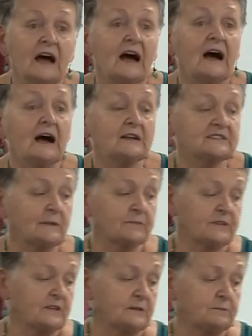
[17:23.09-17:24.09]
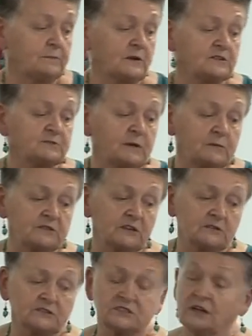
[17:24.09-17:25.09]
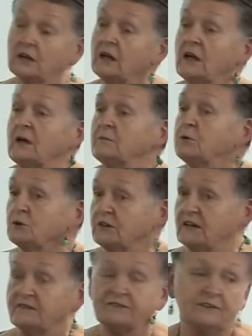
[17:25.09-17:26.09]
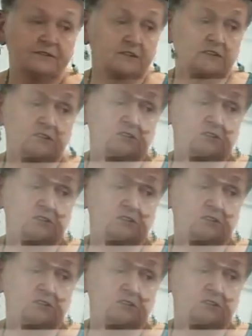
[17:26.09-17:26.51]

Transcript: uh, something that most people don't uh, put enough effort